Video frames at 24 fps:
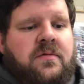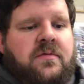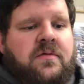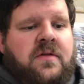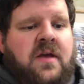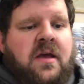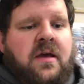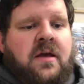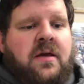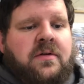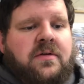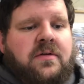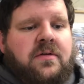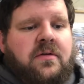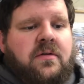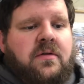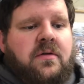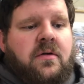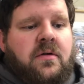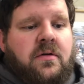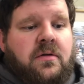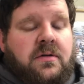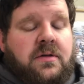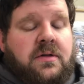de-
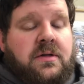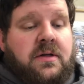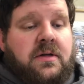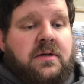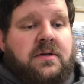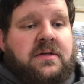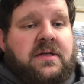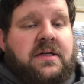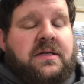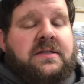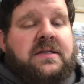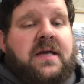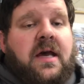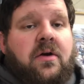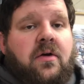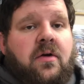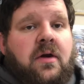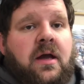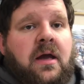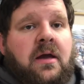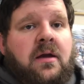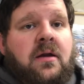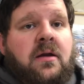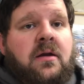or
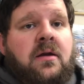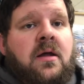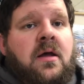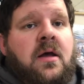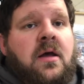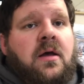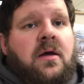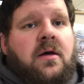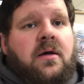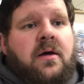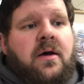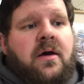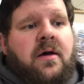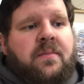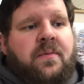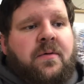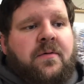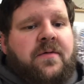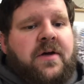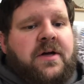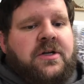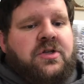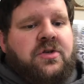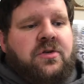desegregated uh,
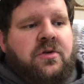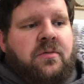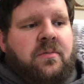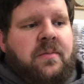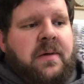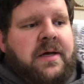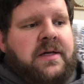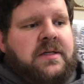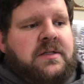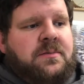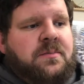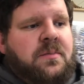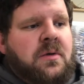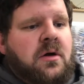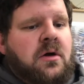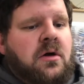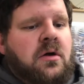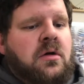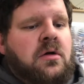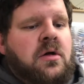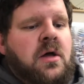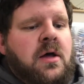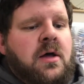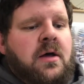professional
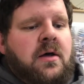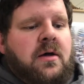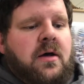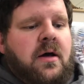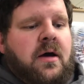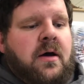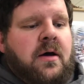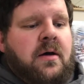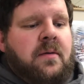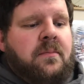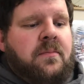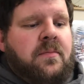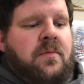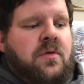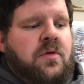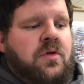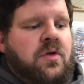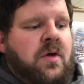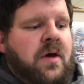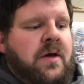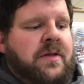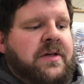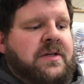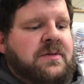baseball, um,
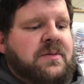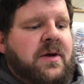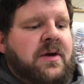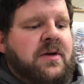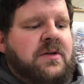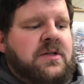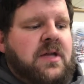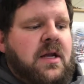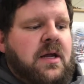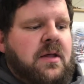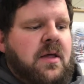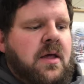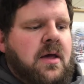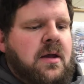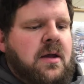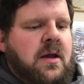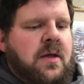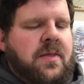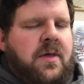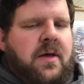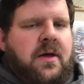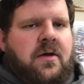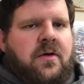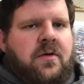you have these players, and I and
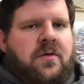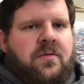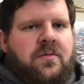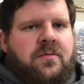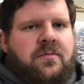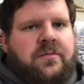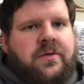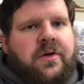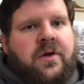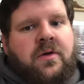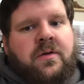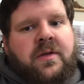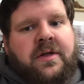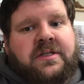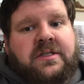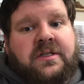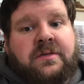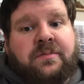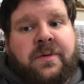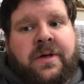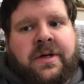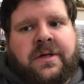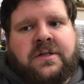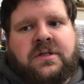I think uh, you know that
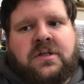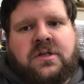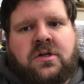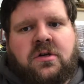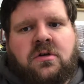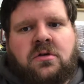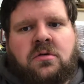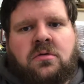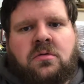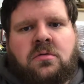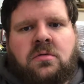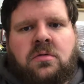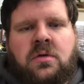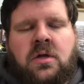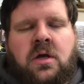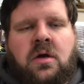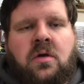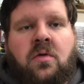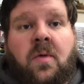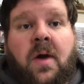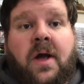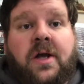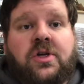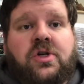speaks to the
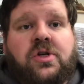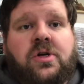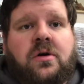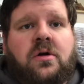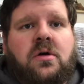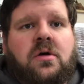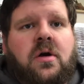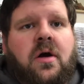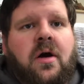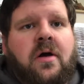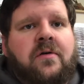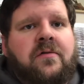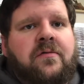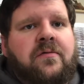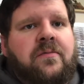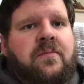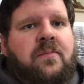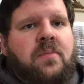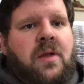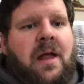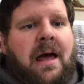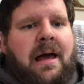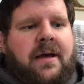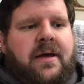erasure of
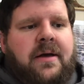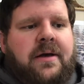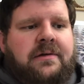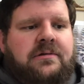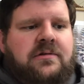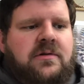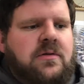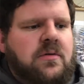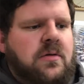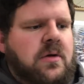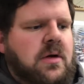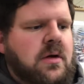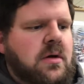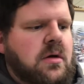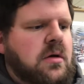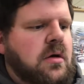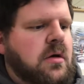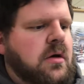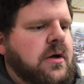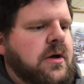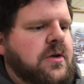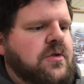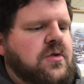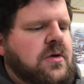Black history in
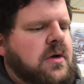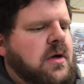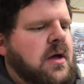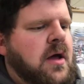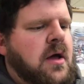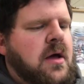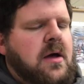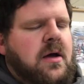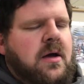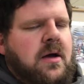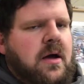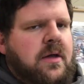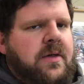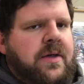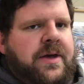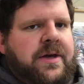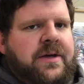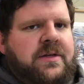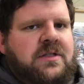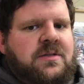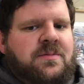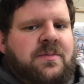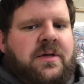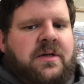our country. I think
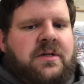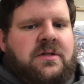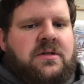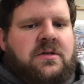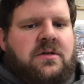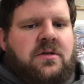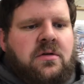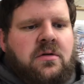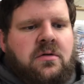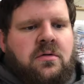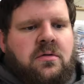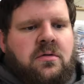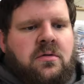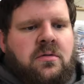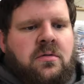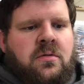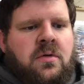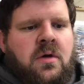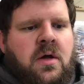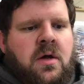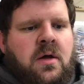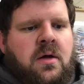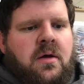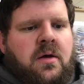it speaks
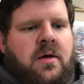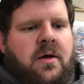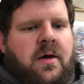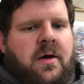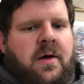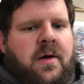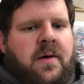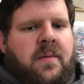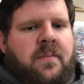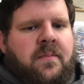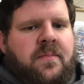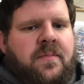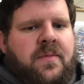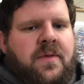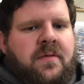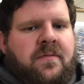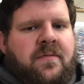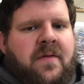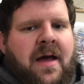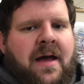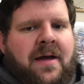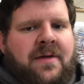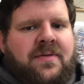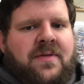to um, the
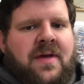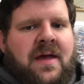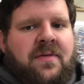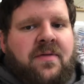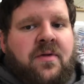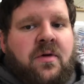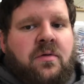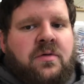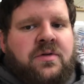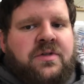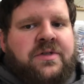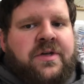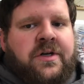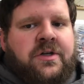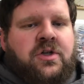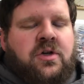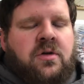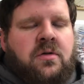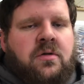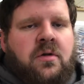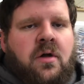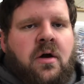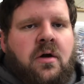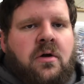fact that there was such
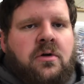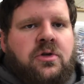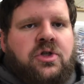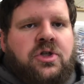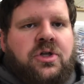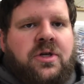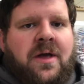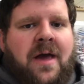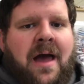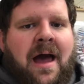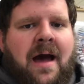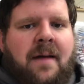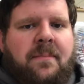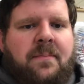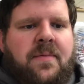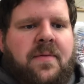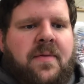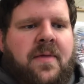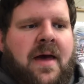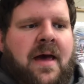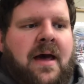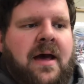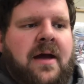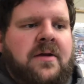a large gap
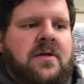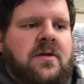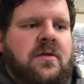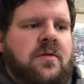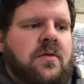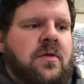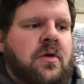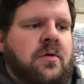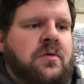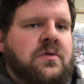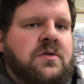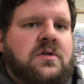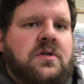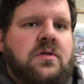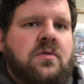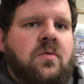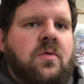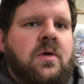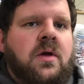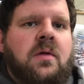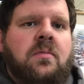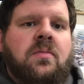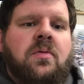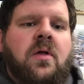that those
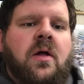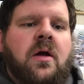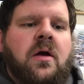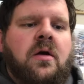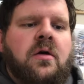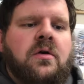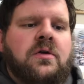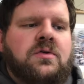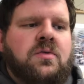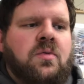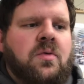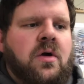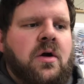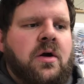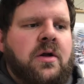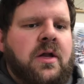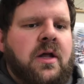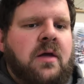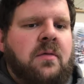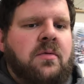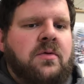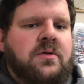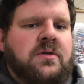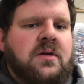three players were
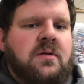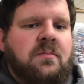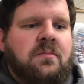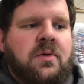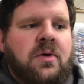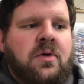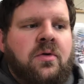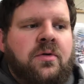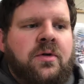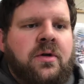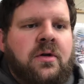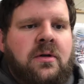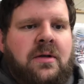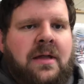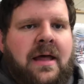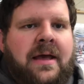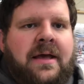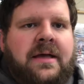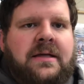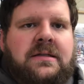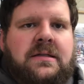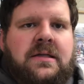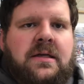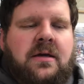unable to build a
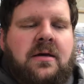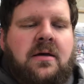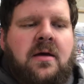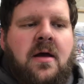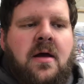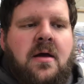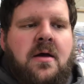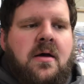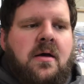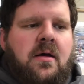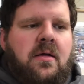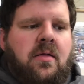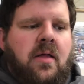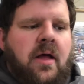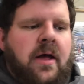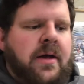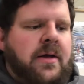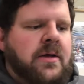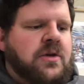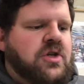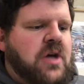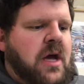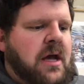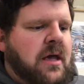legacy
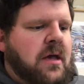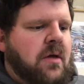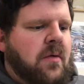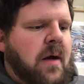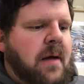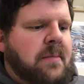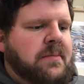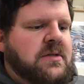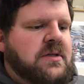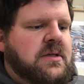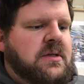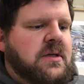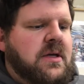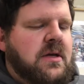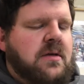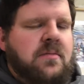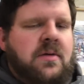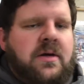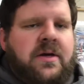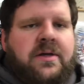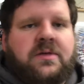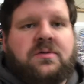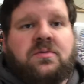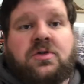like Jackie Robinson did,
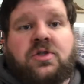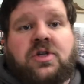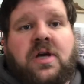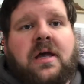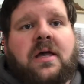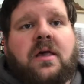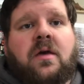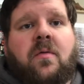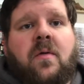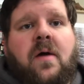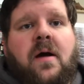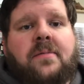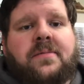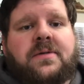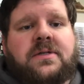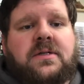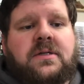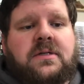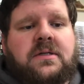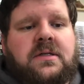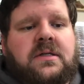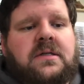because when Jackie Robinson